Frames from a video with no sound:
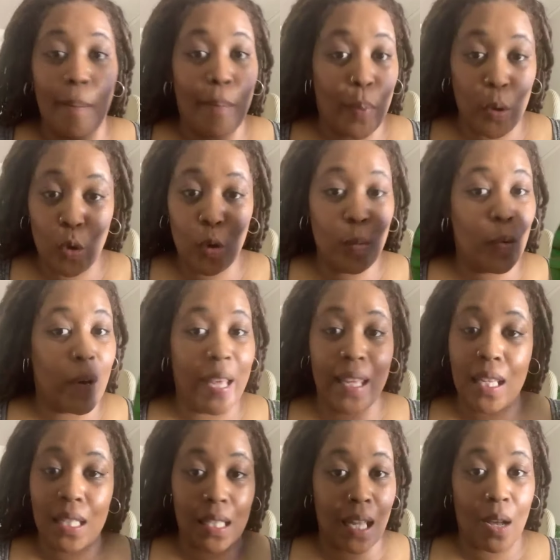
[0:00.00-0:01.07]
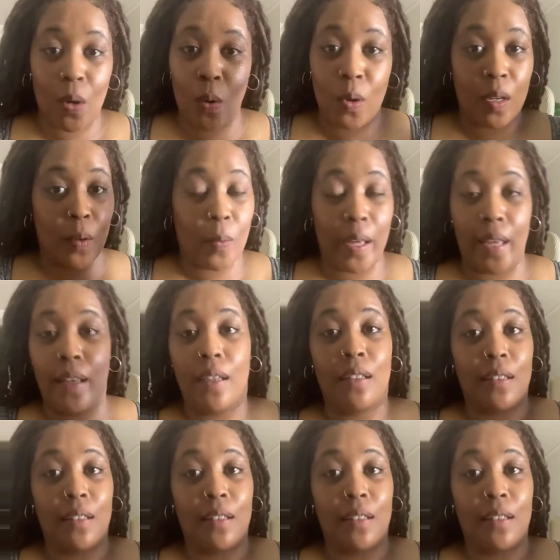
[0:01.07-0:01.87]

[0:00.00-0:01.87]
boob weight is not going away.